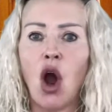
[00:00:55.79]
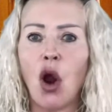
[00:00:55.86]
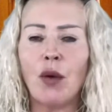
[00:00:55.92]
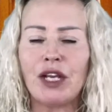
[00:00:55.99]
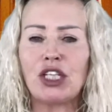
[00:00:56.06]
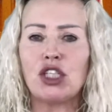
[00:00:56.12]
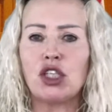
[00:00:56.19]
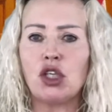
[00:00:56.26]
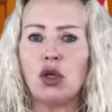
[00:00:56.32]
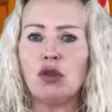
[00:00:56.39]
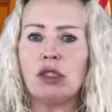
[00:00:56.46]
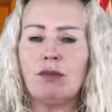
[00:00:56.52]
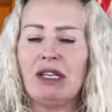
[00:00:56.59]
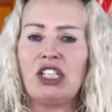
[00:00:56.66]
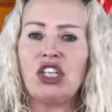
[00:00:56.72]
Or
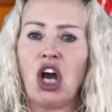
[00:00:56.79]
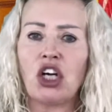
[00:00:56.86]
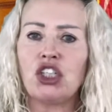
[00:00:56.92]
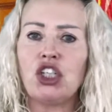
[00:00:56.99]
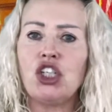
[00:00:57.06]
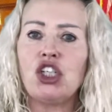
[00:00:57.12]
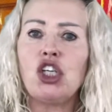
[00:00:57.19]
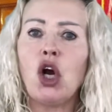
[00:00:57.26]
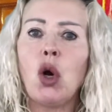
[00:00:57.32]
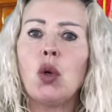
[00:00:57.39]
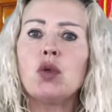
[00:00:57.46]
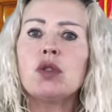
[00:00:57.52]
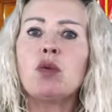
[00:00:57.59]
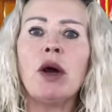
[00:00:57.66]
excuse me, Dr. Scholes,